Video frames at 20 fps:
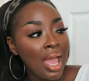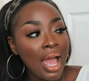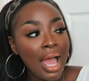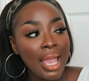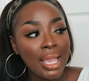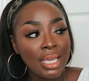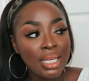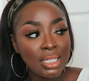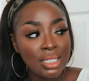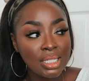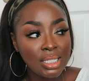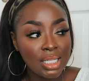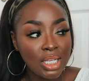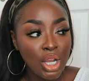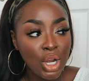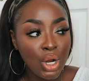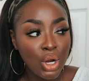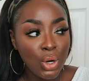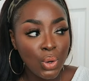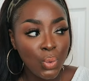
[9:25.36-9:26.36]
I can see
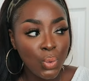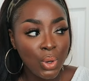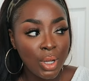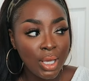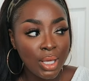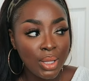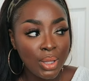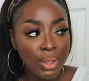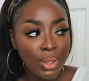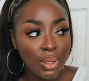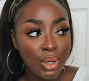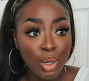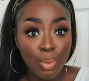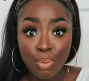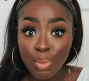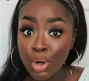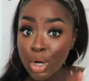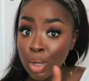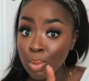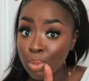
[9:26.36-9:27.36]
her with a
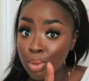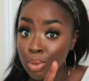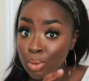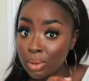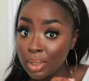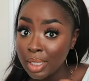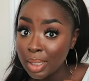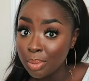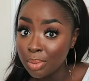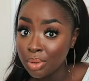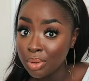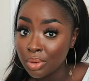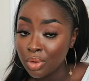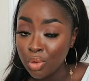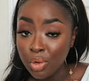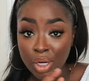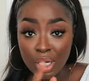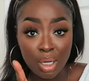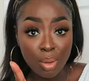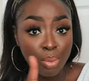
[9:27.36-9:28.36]
purple lip.
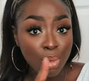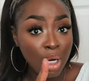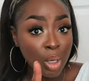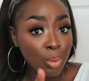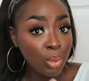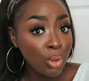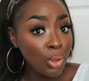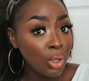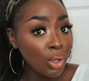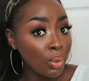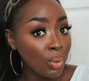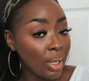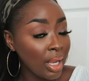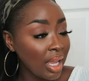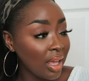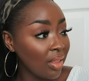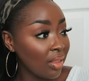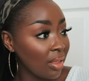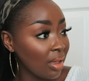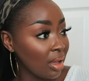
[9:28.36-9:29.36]
Green and purple go
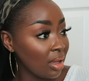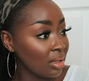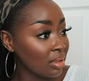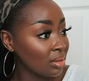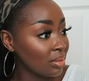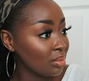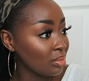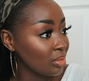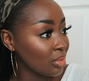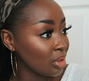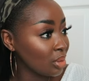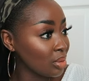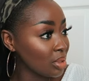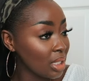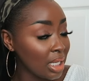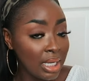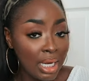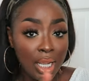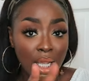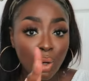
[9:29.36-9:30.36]
together. You know what I'm
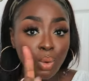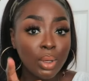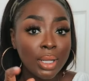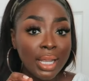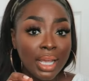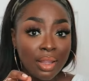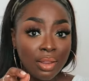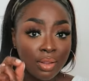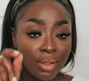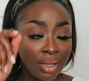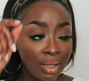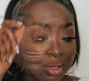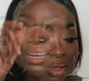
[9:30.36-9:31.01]
saying? They go together.